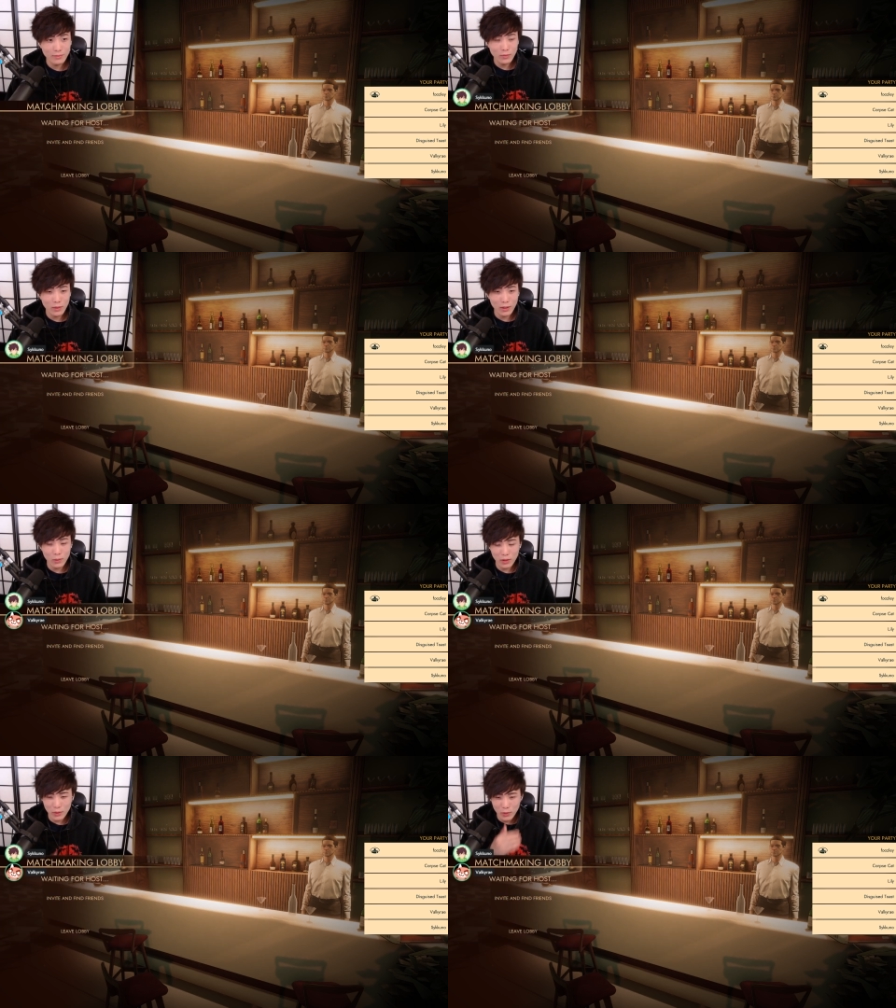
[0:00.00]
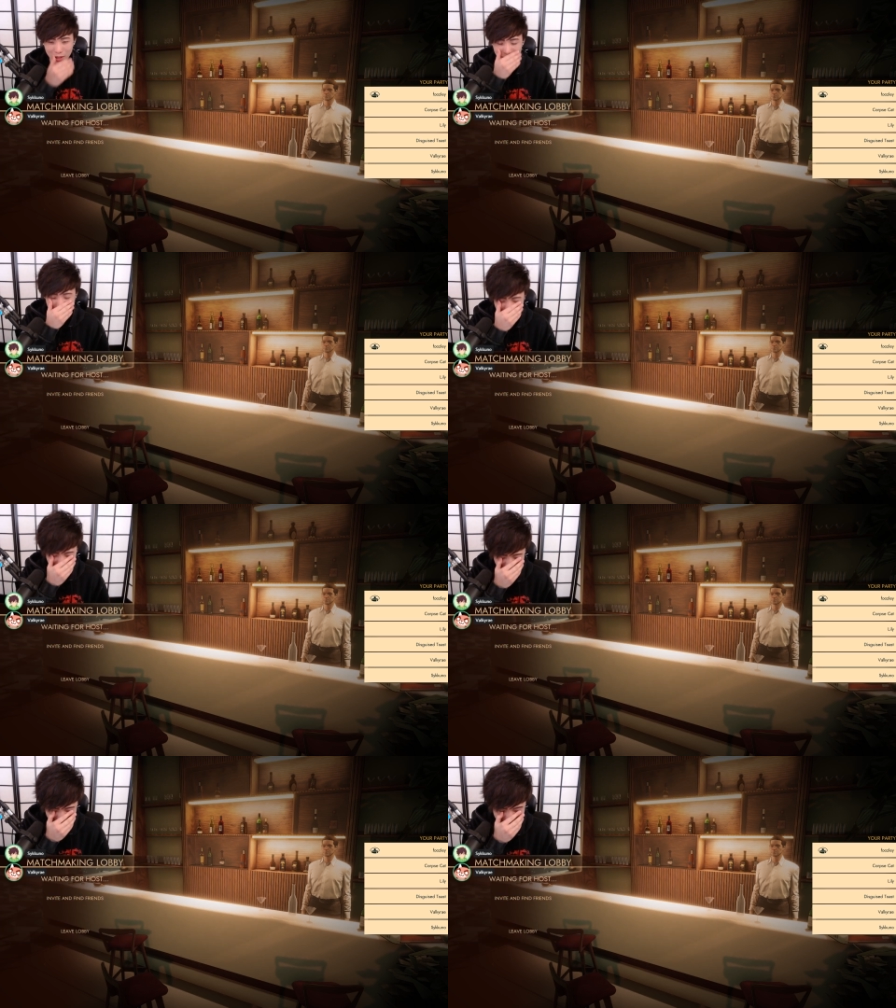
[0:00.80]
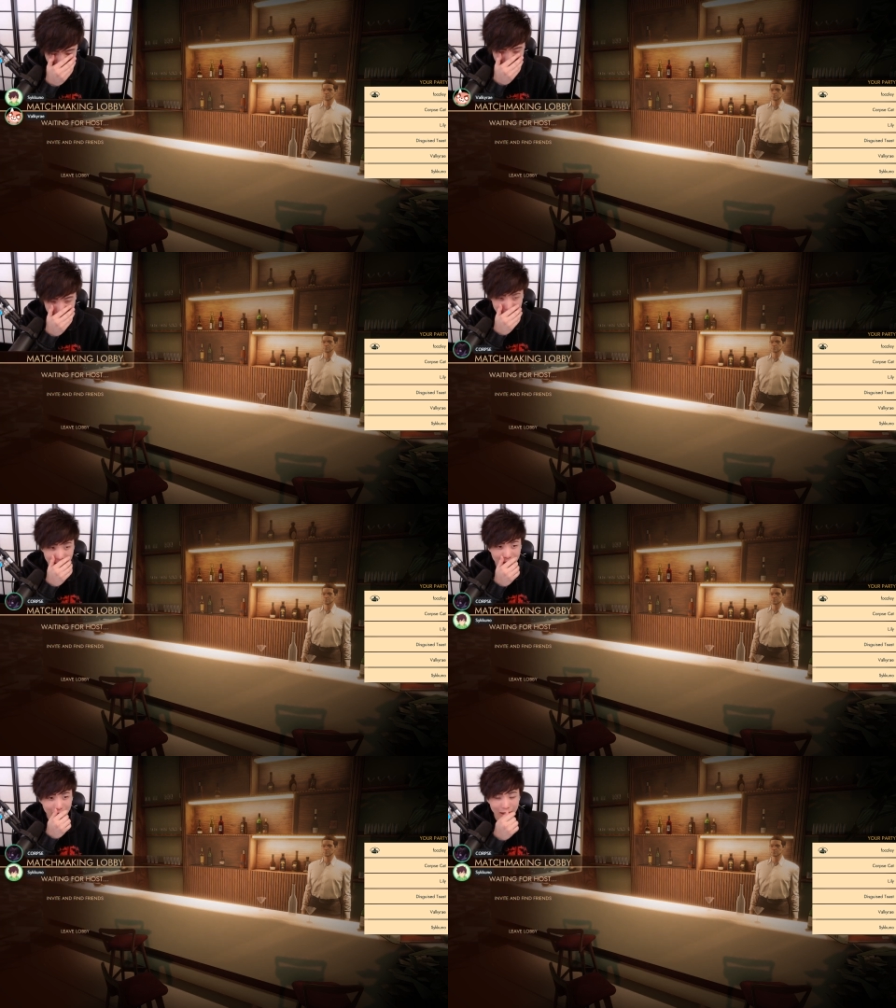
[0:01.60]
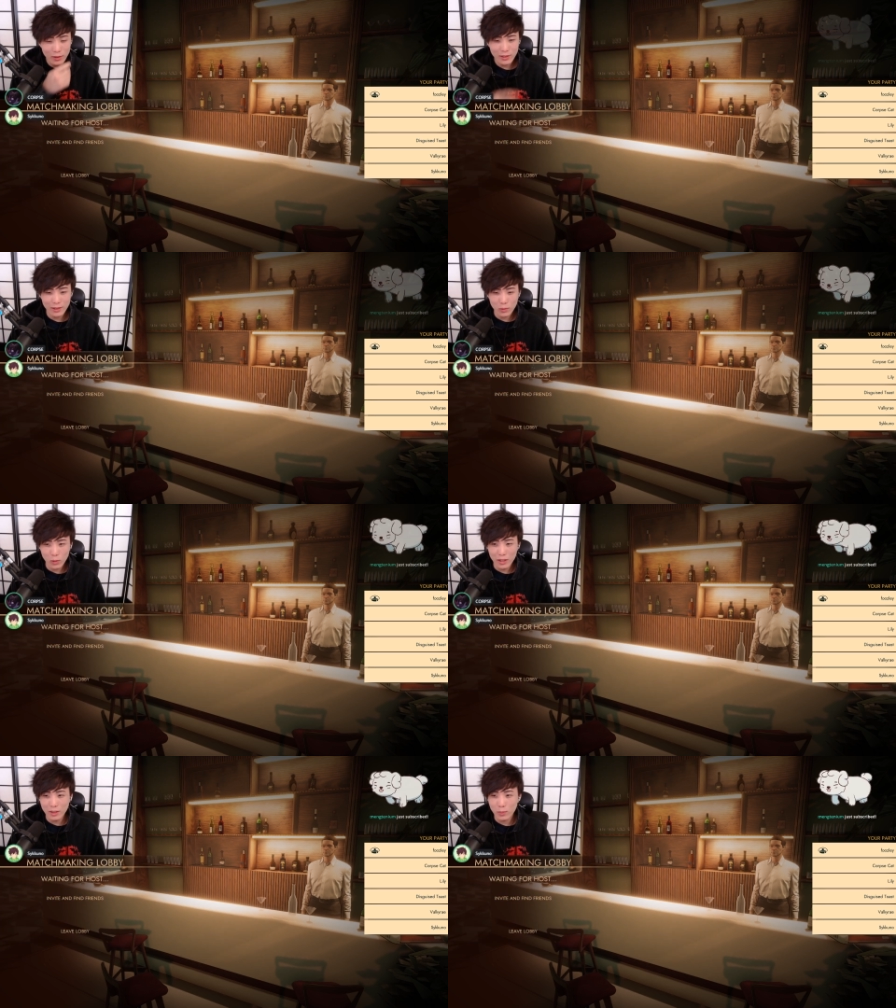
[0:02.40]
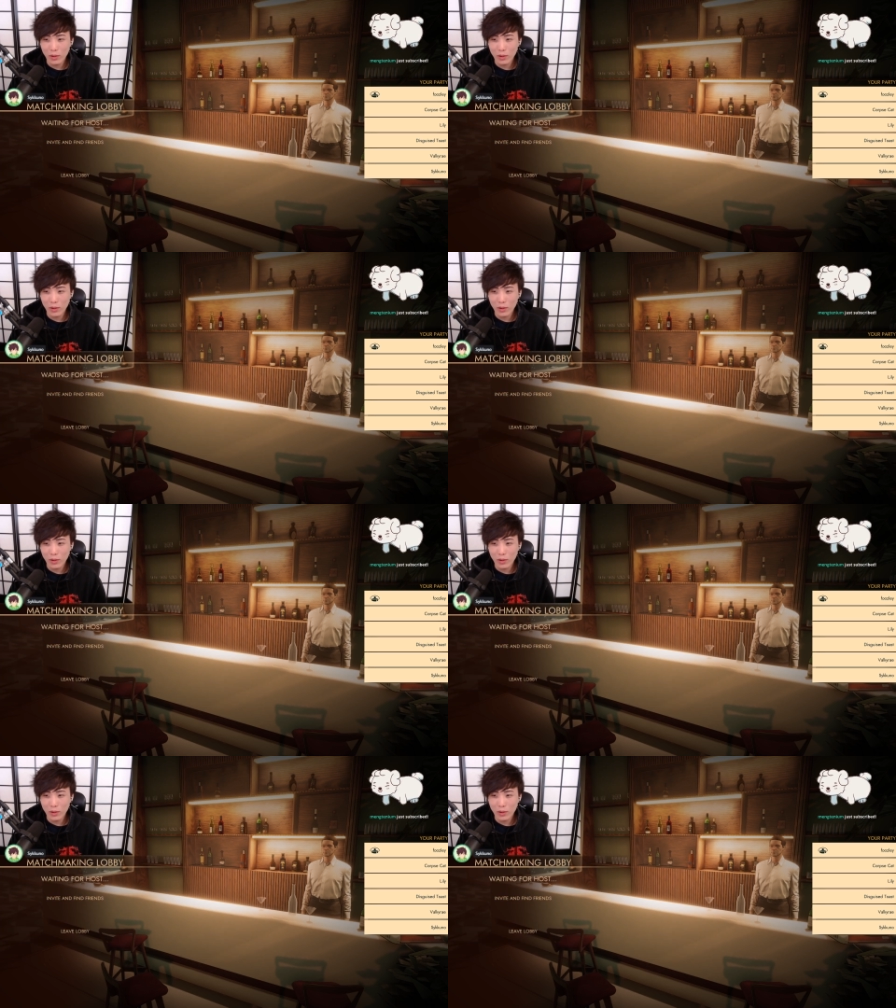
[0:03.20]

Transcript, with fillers: What? Well, the what? The other hand. I only did one to